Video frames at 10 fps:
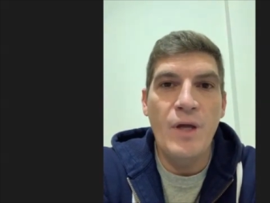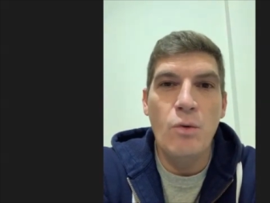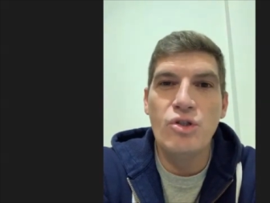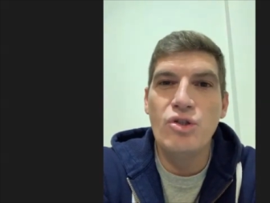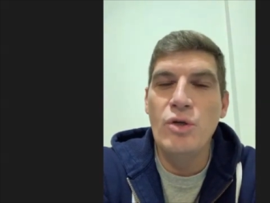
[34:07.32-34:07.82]
I
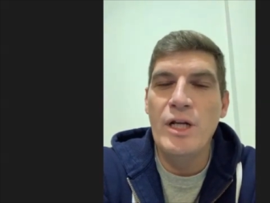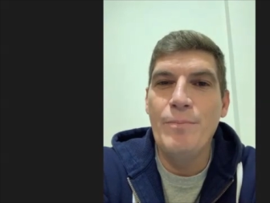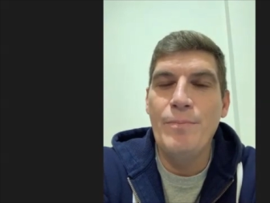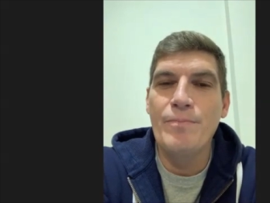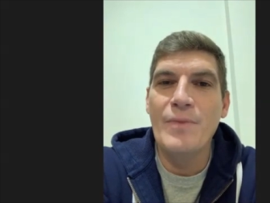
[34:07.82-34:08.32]
was doing an
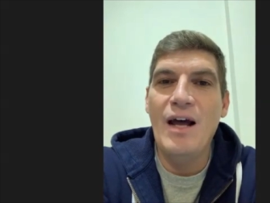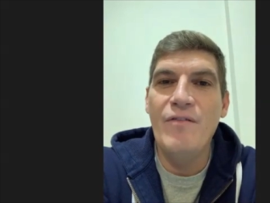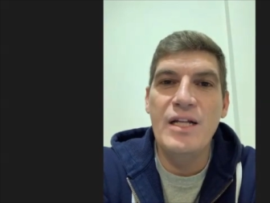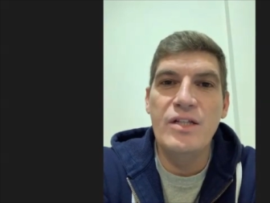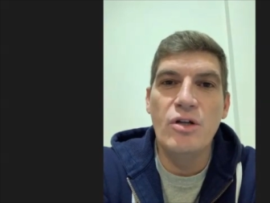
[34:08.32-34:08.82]

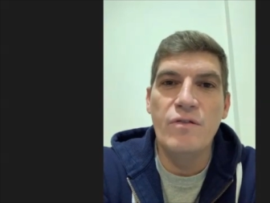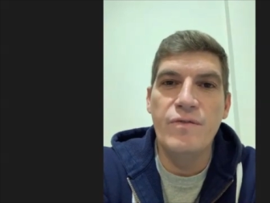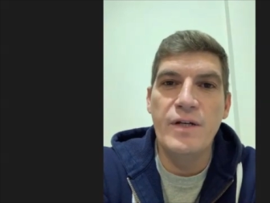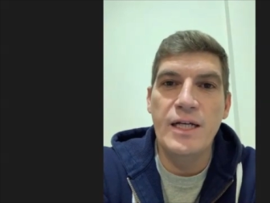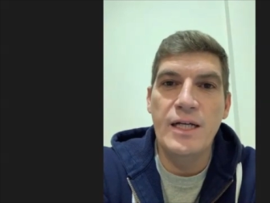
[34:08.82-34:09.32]
average of
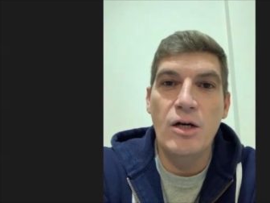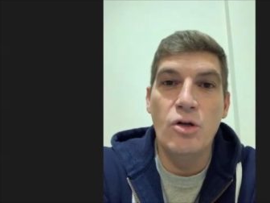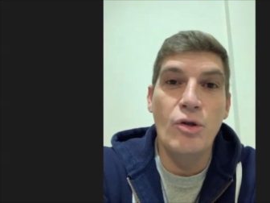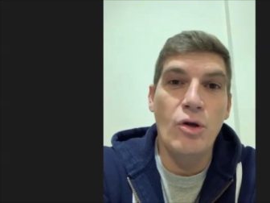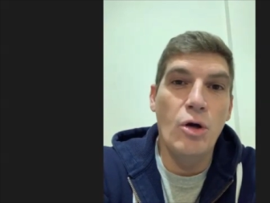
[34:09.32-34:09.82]

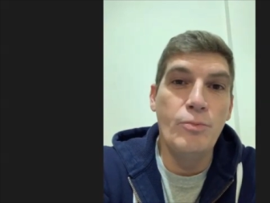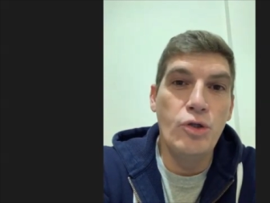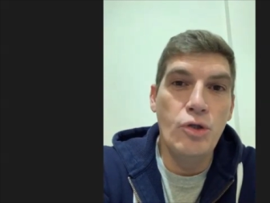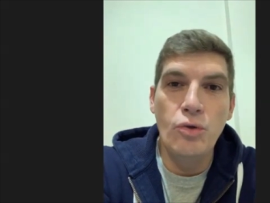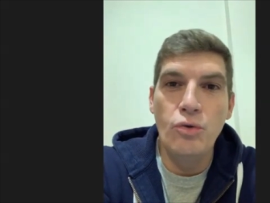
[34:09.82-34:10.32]
on, up to
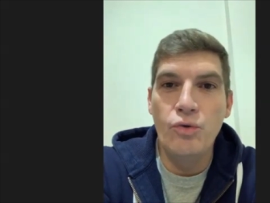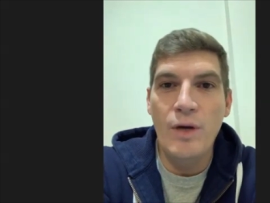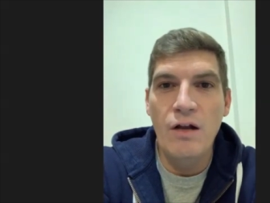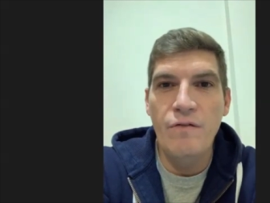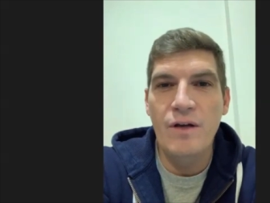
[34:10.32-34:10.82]

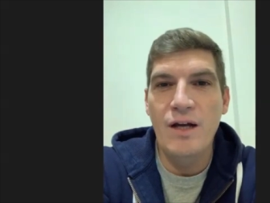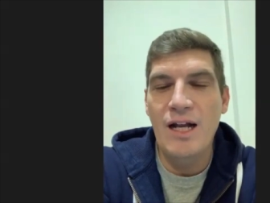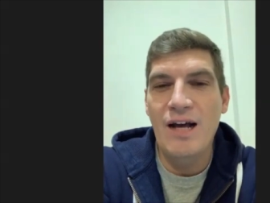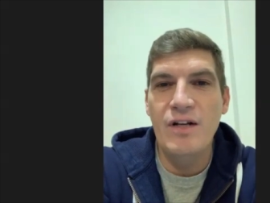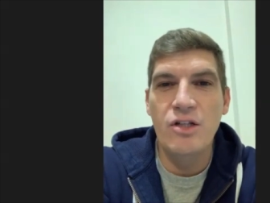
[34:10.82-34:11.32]
212
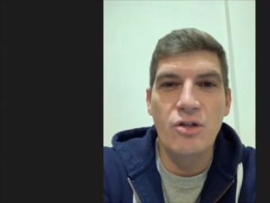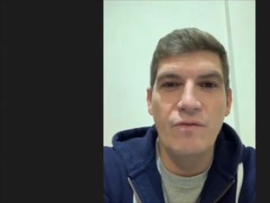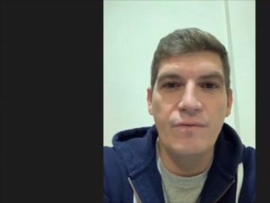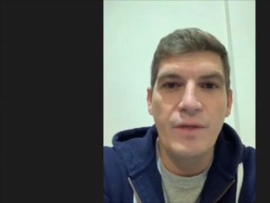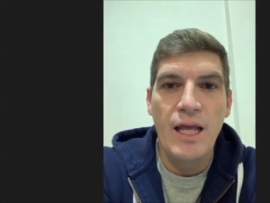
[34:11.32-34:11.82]
an average
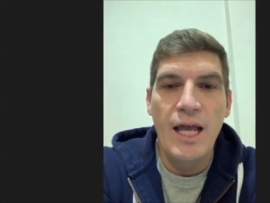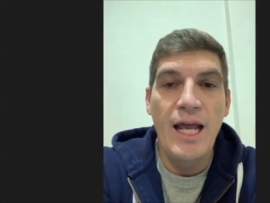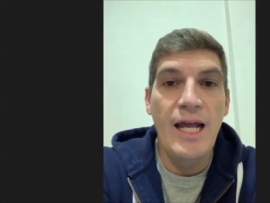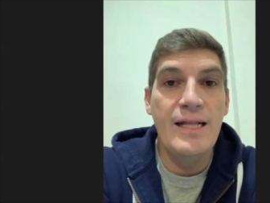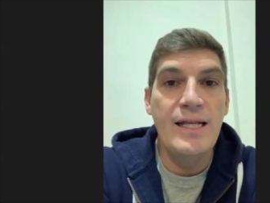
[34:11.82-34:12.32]
of
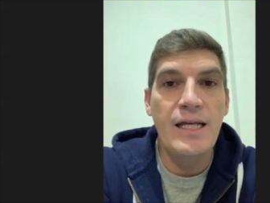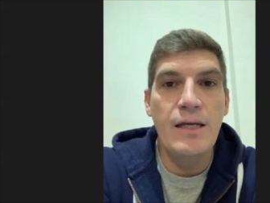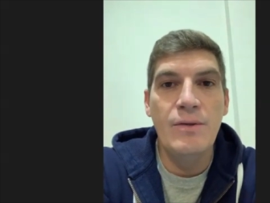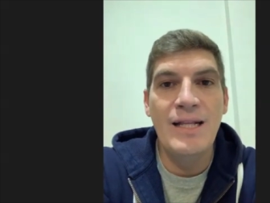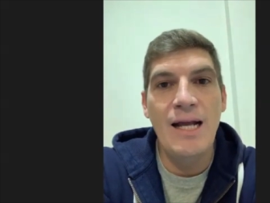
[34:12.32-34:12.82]

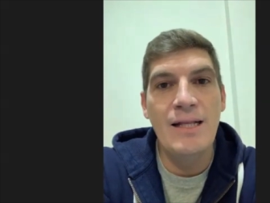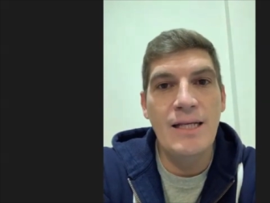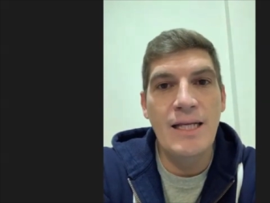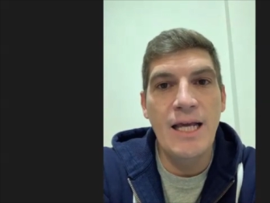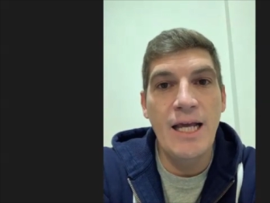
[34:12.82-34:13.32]
80
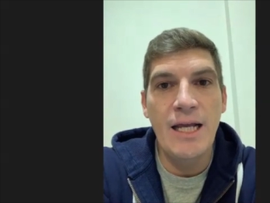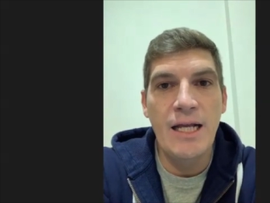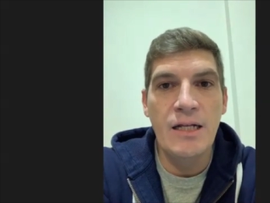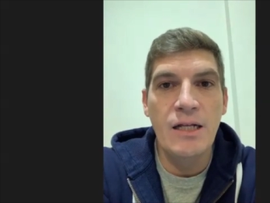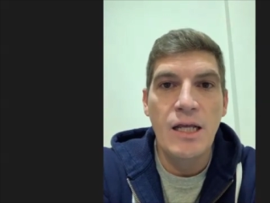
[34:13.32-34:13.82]
90k
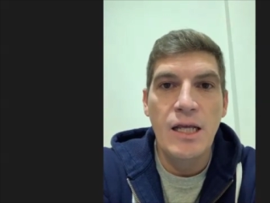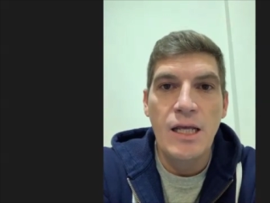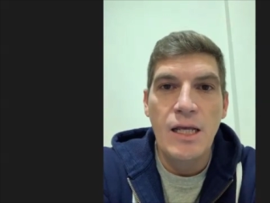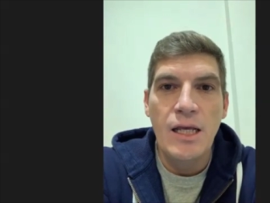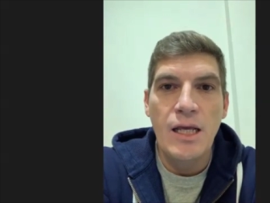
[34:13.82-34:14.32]
and
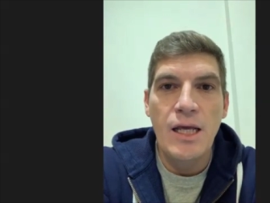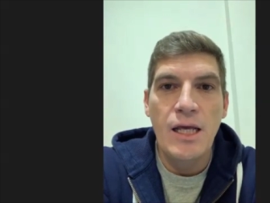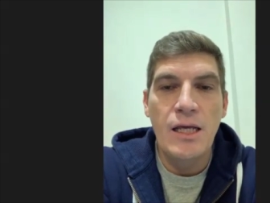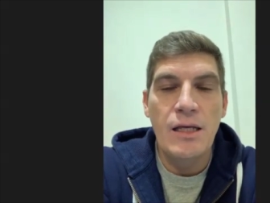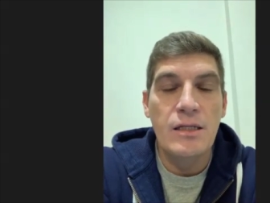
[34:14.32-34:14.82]

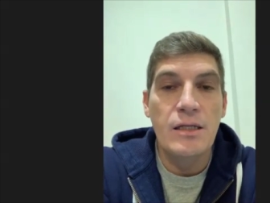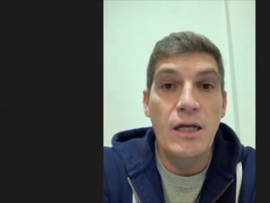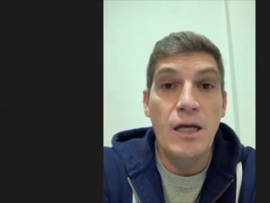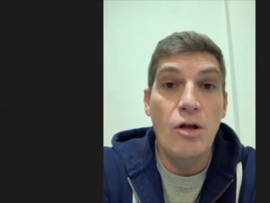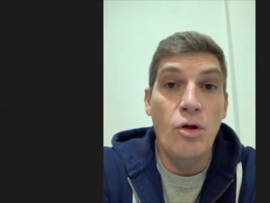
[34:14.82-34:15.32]
uh,
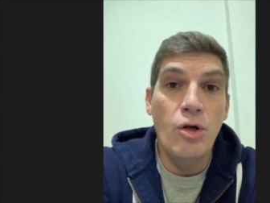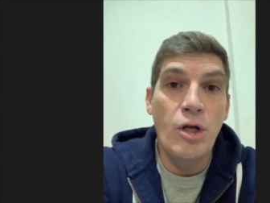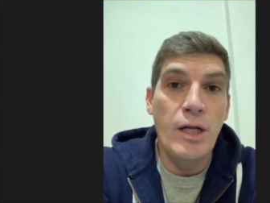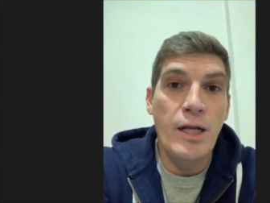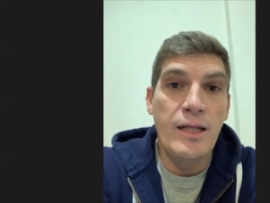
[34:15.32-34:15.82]
and
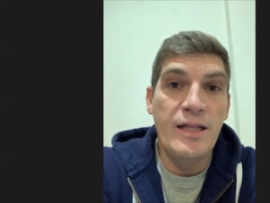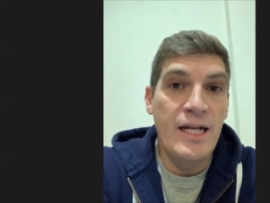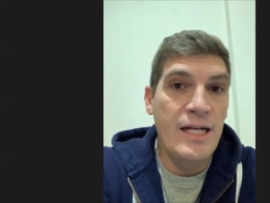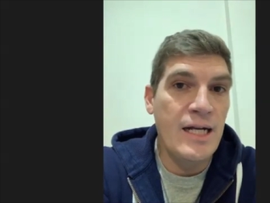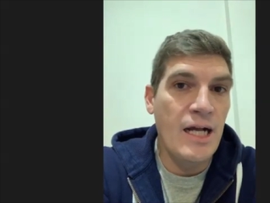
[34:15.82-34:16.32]
on uh,
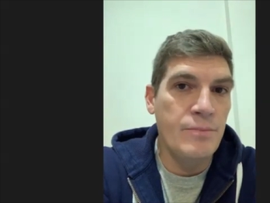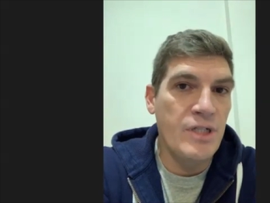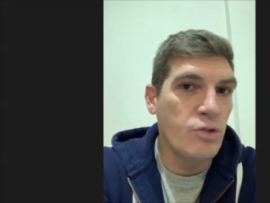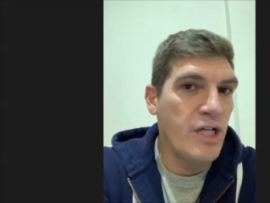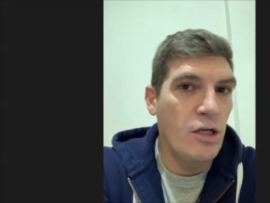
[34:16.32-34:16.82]
training camps
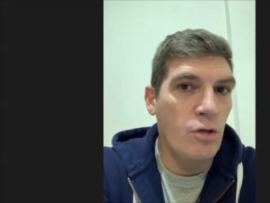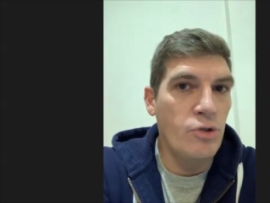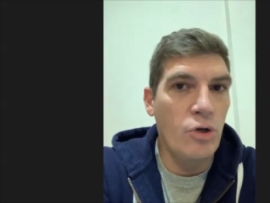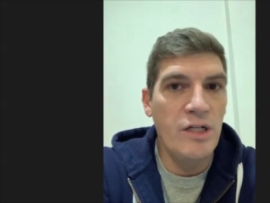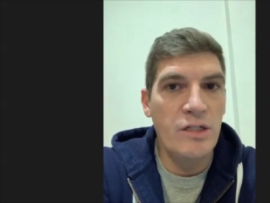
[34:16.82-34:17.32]
I was getting up
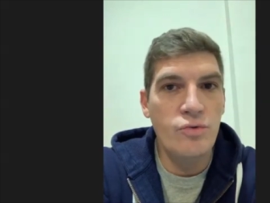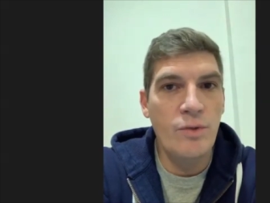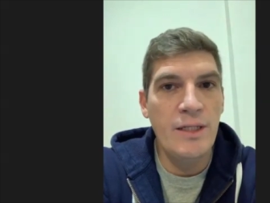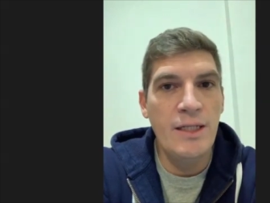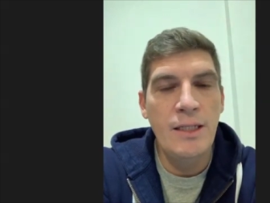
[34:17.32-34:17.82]
to
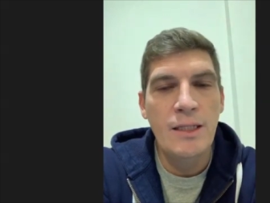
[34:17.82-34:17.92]
120.